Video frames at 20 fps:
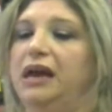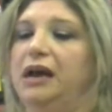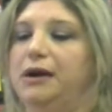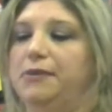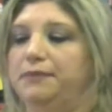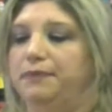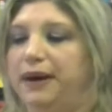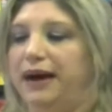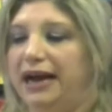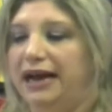
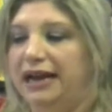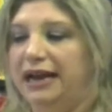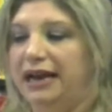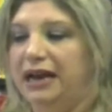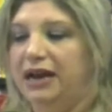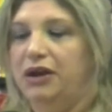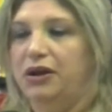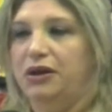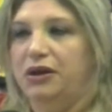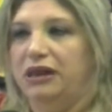But
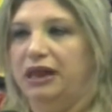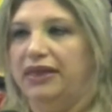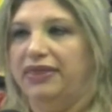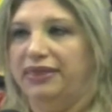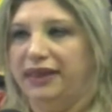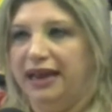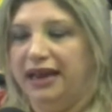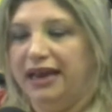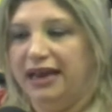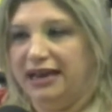the
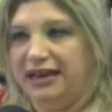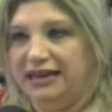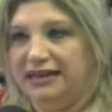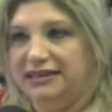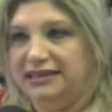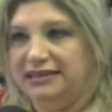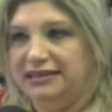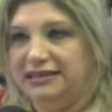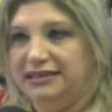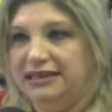thing
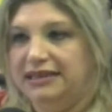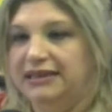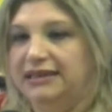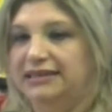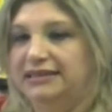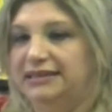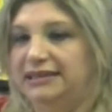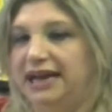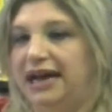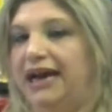is
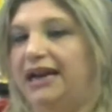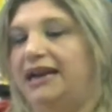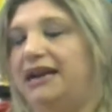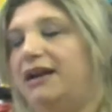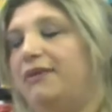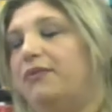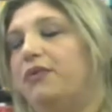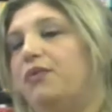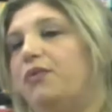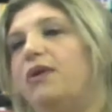that,
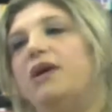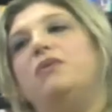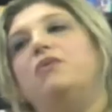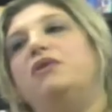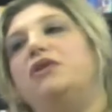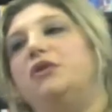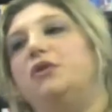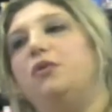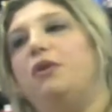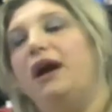number one,
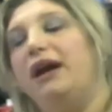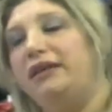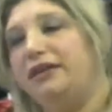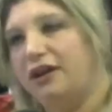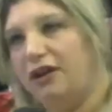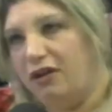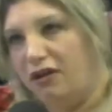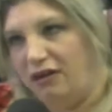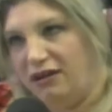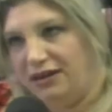when you write
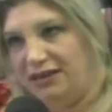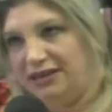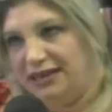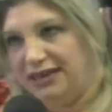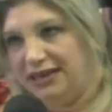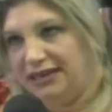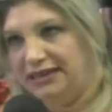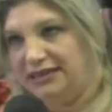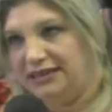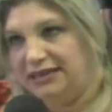the
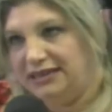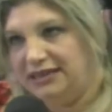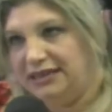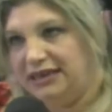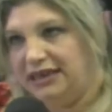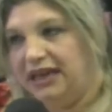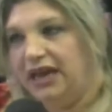content,